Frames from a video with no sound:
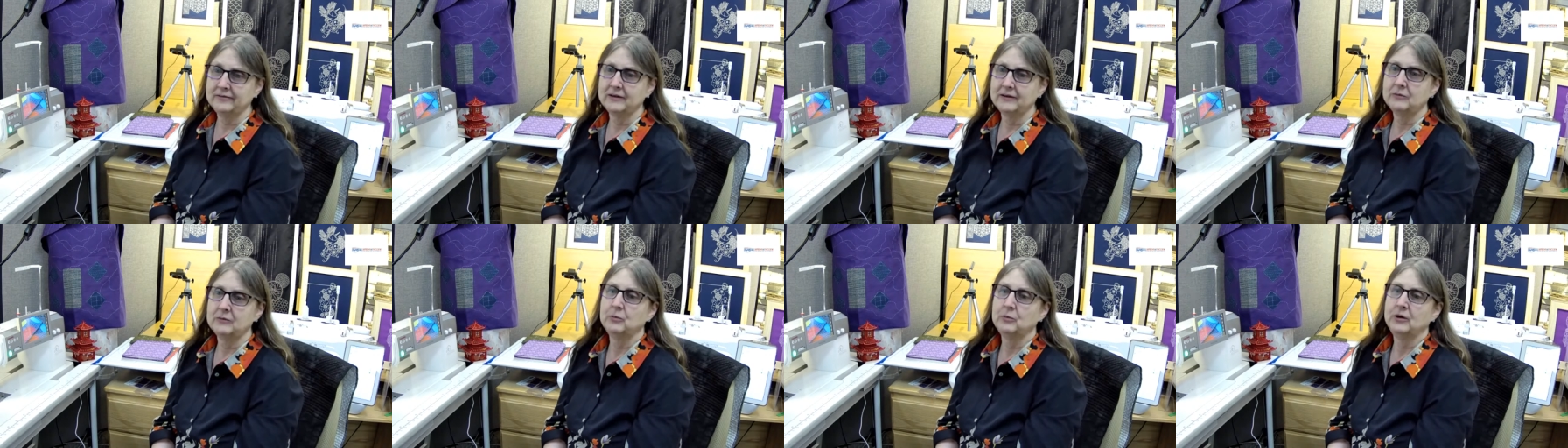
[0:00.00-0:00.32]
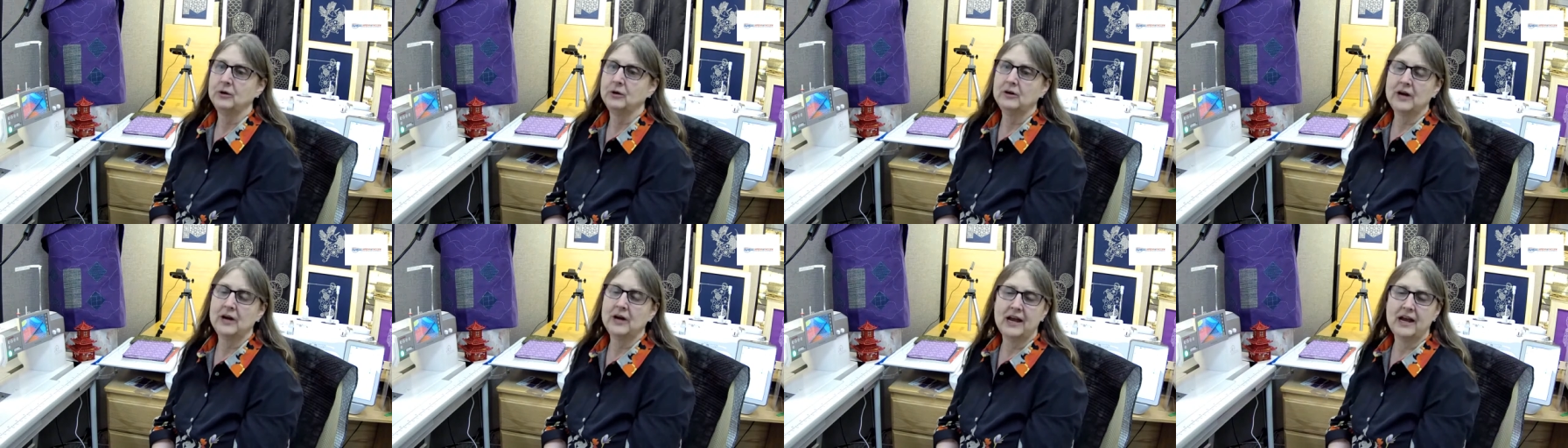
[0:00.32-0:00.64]

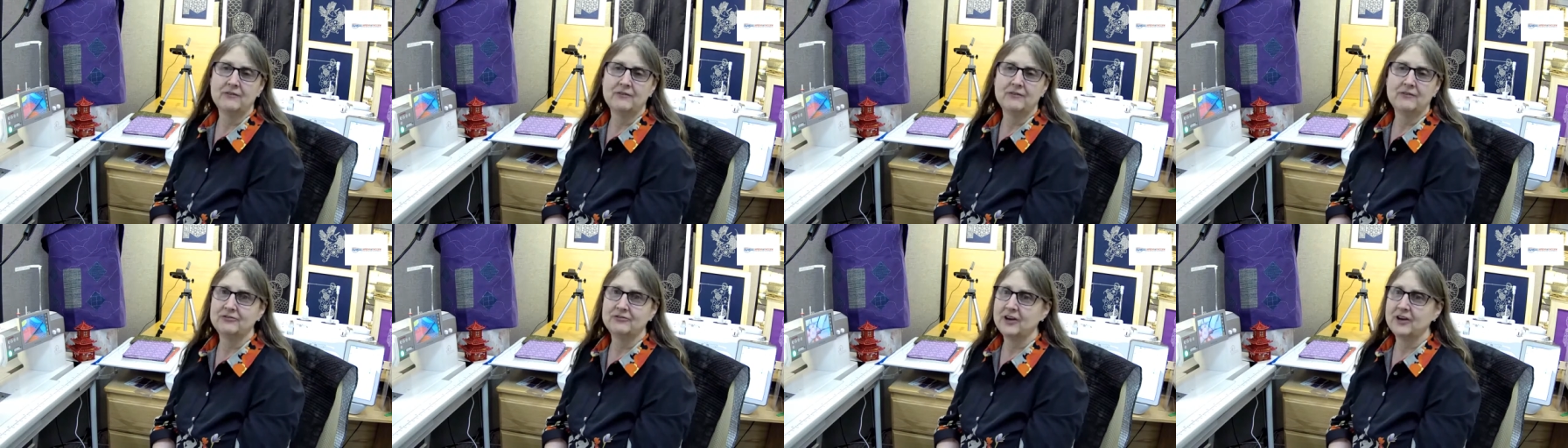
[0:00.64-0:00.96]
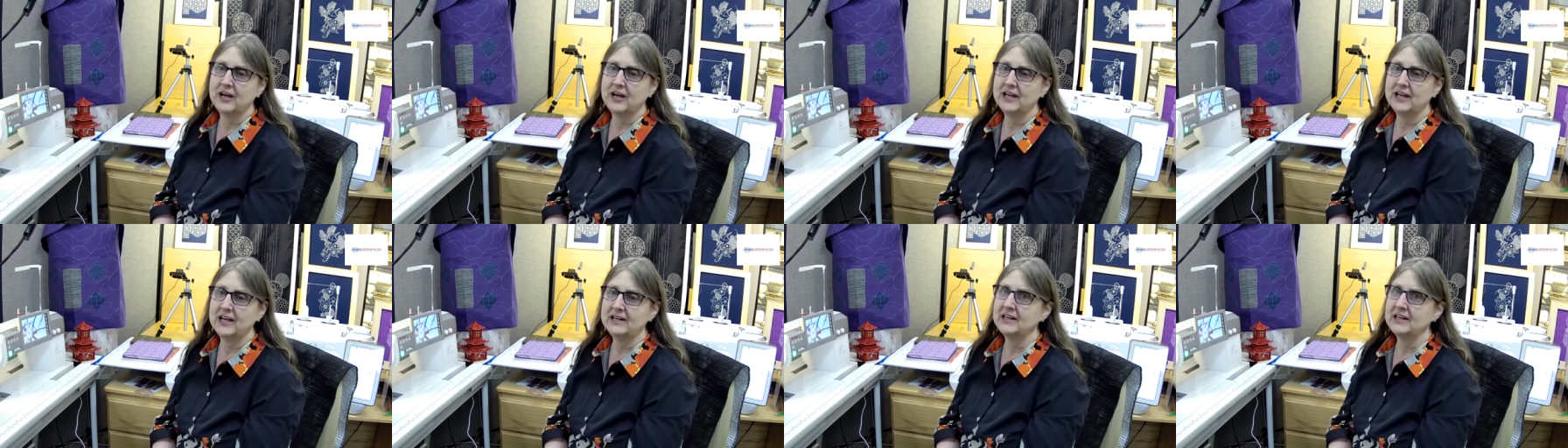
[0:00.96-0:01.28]
We're having
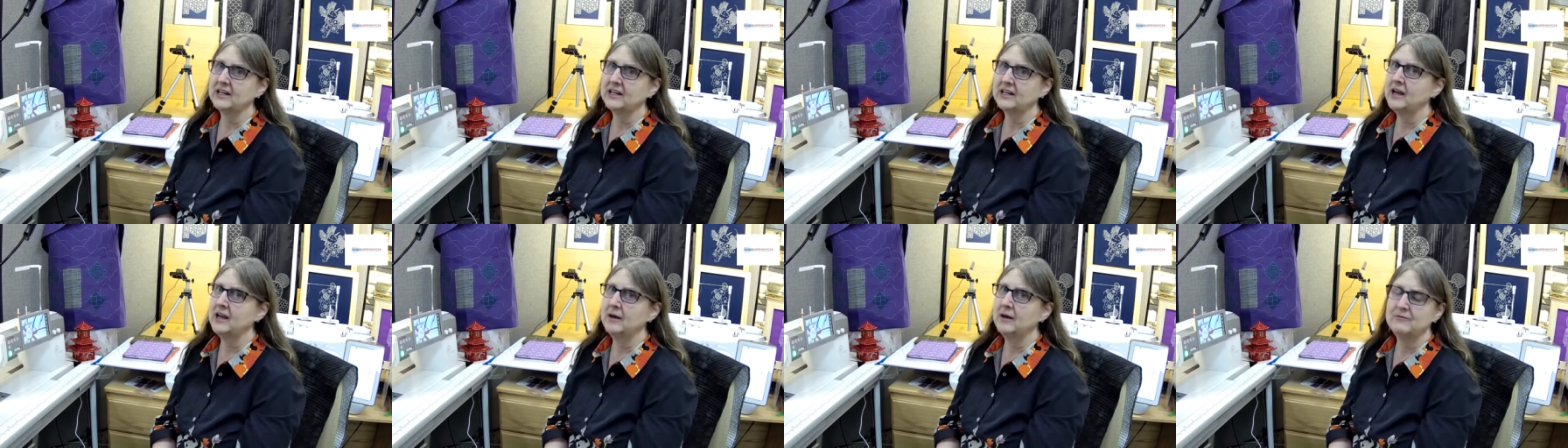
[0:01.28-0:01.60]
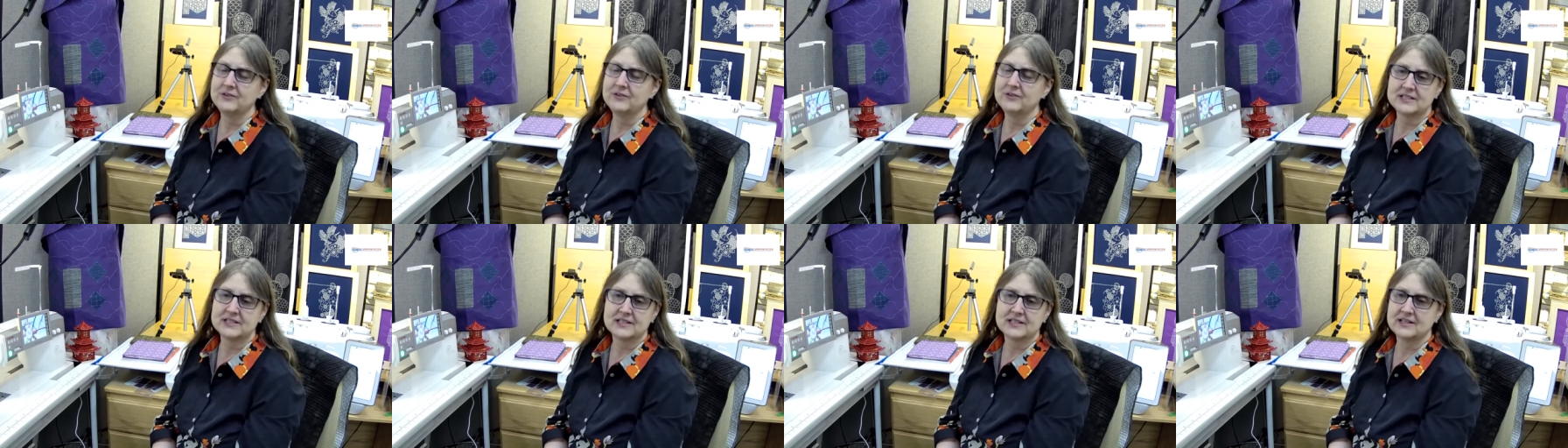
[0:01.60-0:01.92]
fun. Come
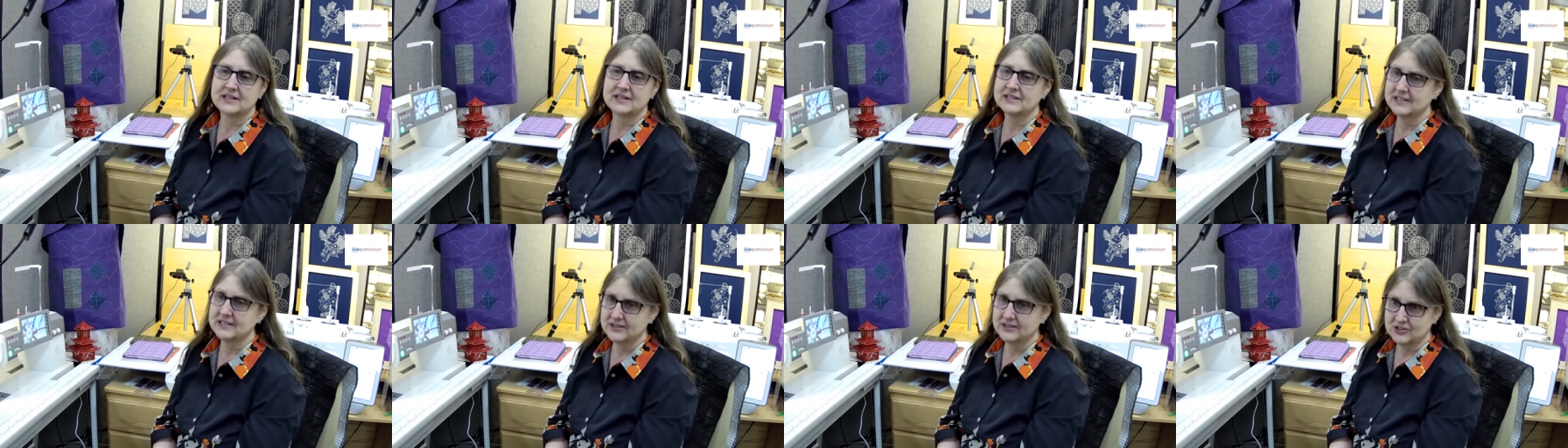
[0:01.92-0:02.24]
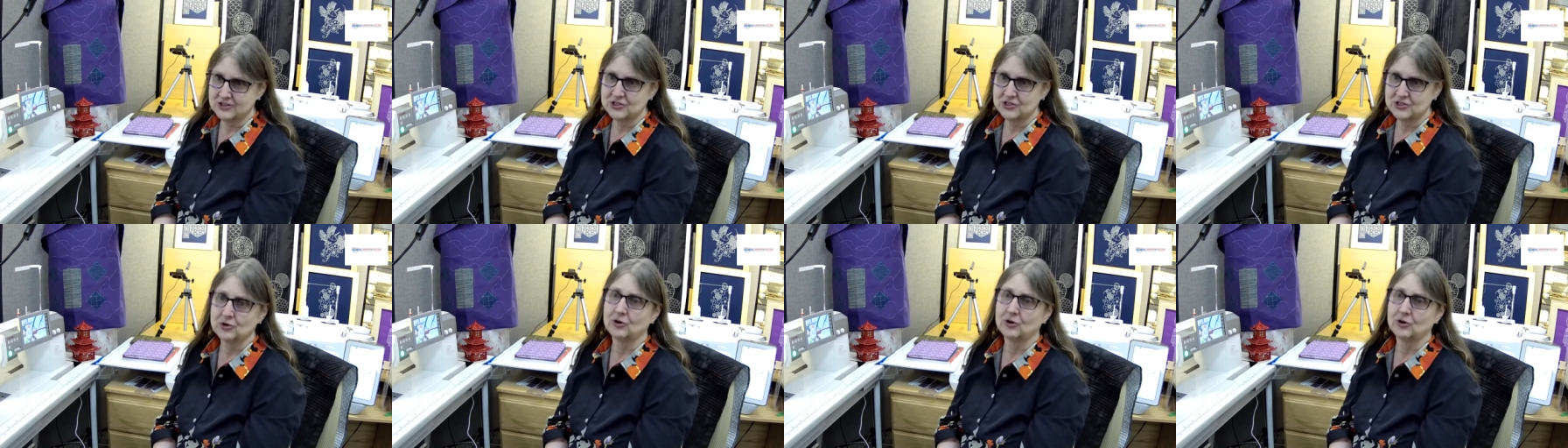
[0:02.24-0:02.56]
visit us in the
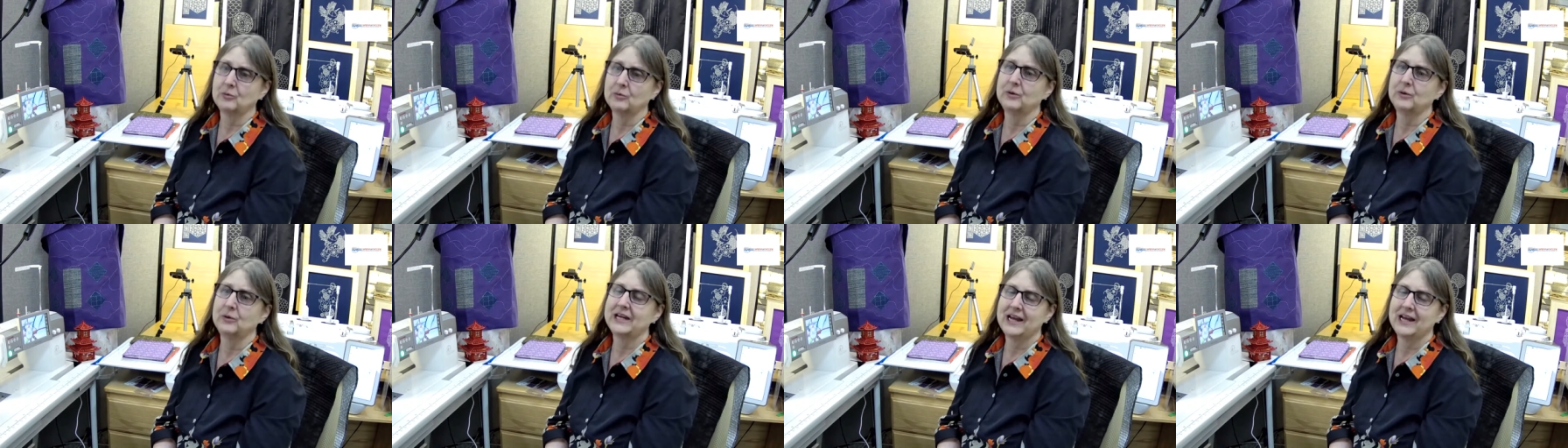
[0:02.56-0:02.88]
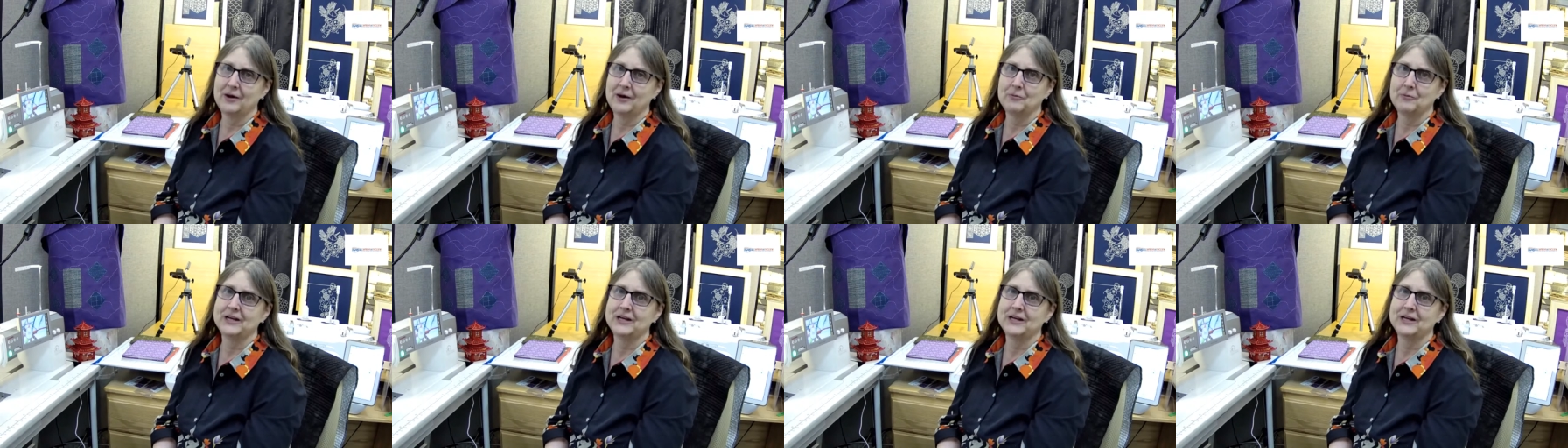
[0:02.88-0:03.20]
store. We
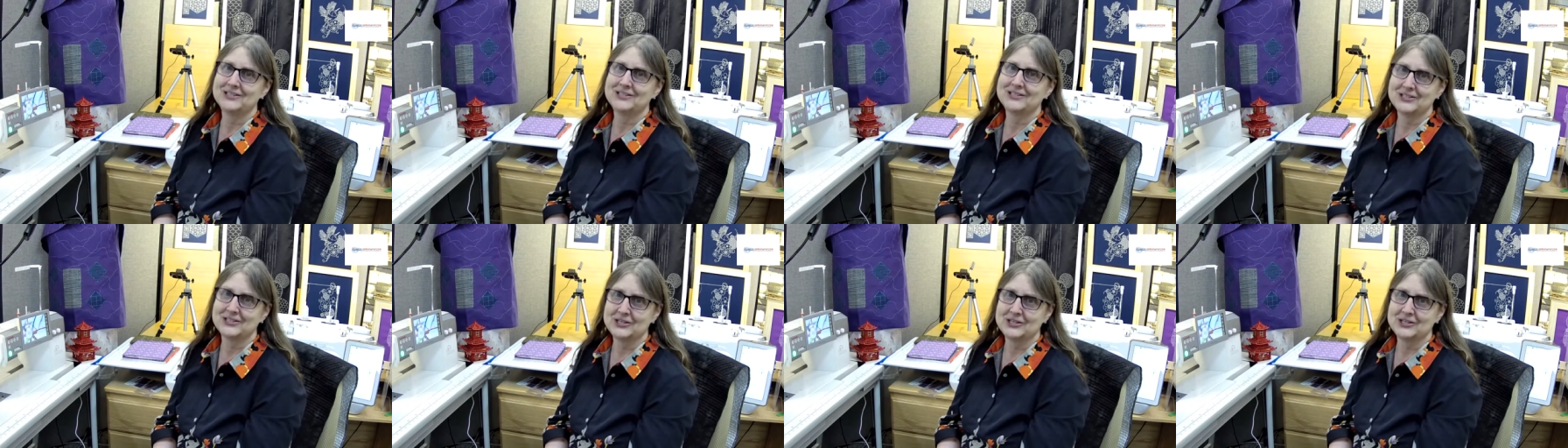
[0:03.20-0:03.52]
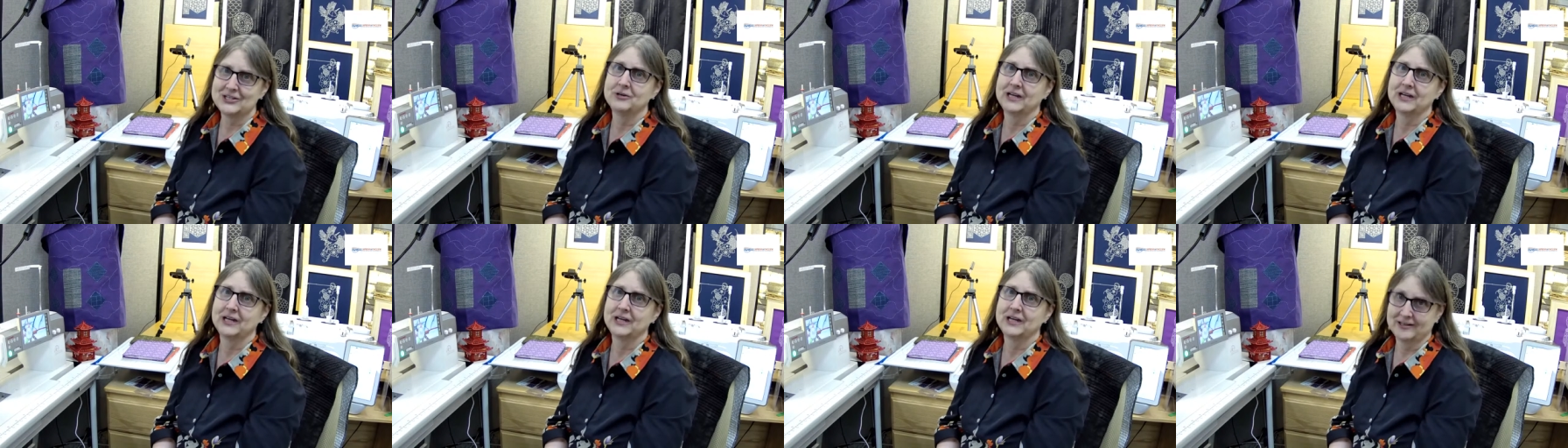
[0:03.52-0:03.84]
can't wait to see
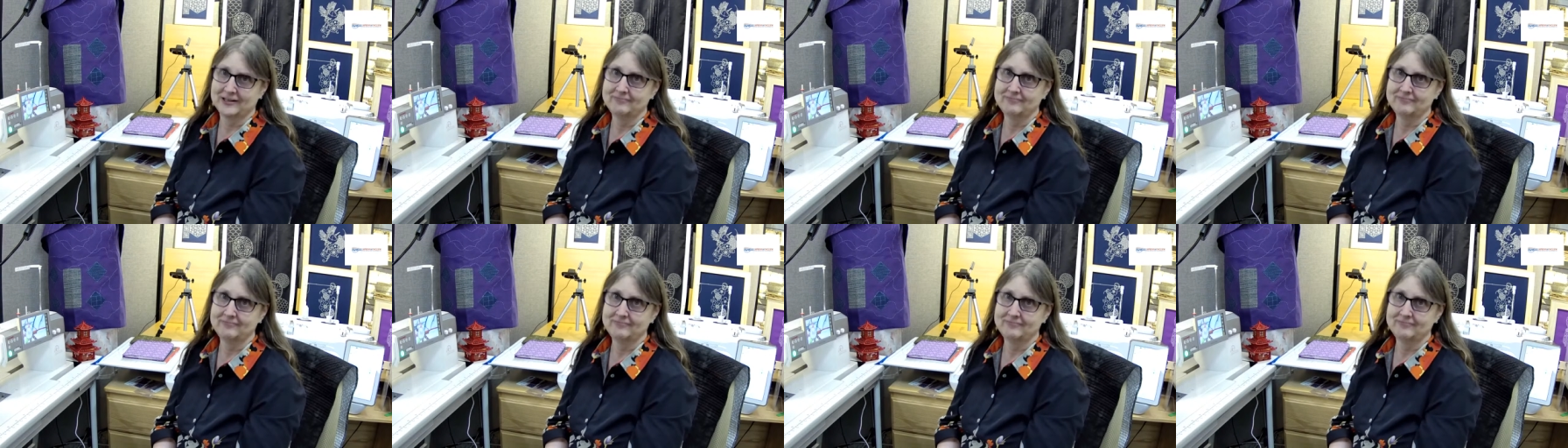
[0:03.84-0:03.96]
you again.